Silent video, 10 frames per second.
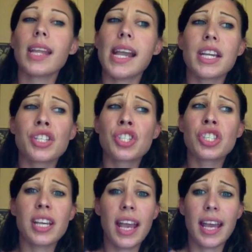and
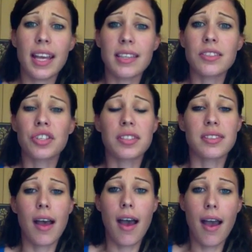she is
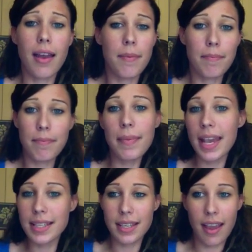just an
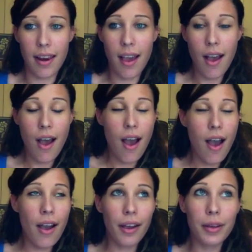amazing,
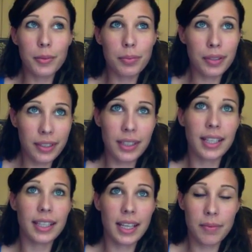
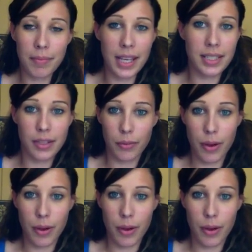completely amazing